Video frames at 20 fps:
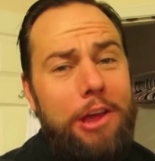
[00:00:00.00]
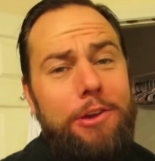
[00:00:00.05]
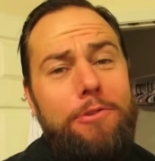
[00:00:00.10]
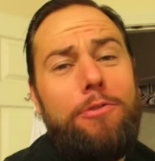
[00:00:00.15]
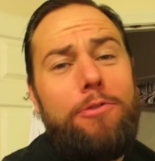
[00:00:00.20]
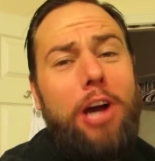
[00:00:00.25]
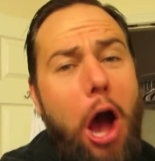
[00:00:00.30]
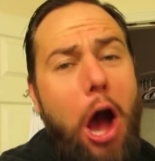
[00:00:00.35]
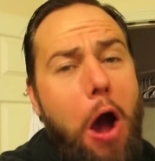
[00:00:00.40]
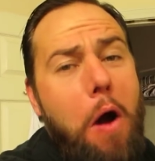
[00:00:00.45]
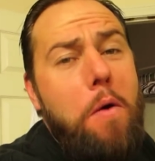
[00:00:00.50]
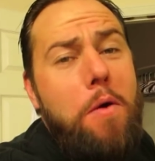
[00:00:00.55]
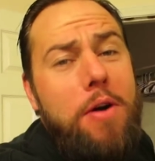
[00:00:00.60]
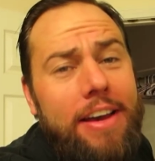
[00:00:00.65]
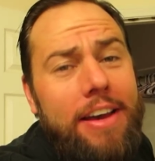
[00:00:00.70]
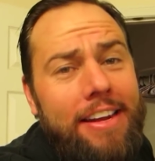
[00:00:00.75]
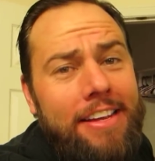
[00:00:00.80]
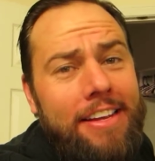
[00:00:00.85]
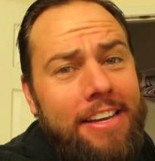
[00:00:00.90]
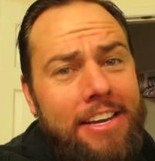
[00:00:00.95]
you
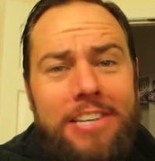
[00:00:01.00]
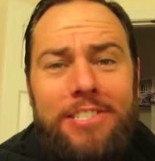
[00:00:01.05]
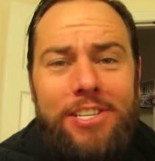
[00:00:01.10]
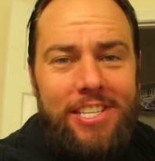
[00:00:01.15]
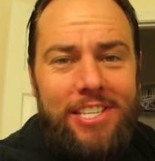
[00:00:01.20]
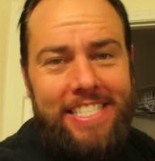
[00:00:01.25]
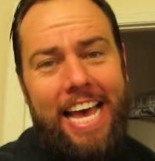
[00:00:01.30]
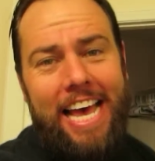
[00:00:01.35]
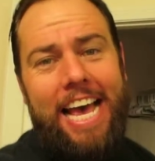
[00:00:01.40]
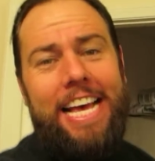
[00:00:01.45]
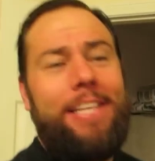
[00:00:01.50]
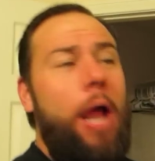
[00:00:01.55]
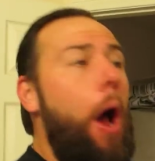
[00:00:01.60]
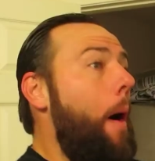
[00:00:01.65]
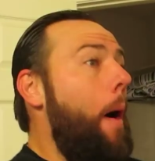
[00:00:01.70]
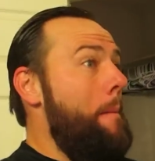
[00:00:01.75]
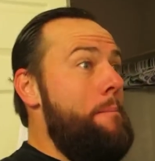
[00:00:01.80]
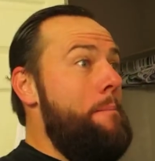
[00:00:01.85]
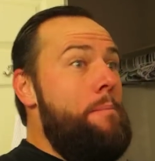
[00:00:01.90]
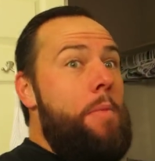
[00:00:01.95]
going? She says,
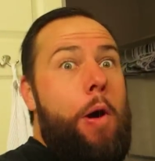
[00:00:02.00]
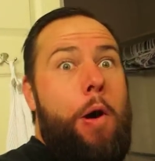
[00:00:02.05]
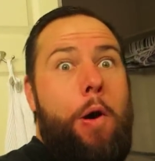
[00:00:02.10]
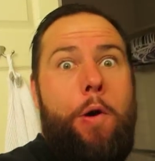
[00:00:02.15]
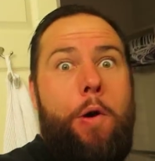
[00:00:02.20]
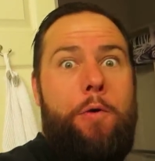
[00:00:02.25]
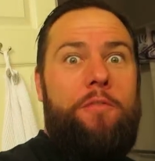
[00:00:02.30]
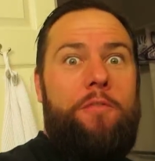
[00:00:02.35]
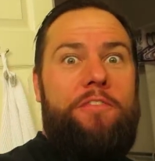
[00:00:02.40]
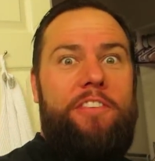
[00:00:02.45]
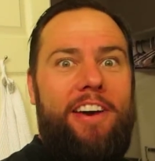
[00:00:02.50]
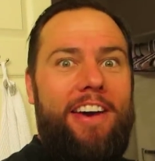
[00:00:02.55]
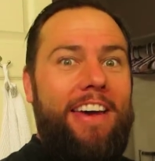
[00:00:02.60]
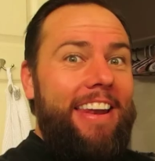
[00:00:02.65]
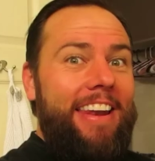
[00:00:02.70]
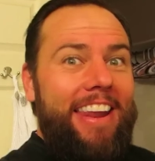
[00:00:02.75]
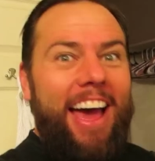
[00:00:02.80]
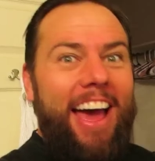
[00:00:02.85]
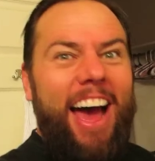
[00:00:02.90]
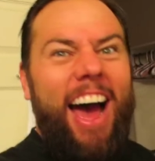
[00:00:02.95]

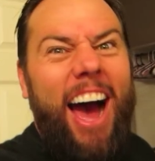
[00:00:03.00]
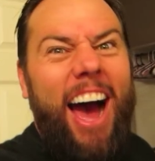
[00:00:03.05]
moving.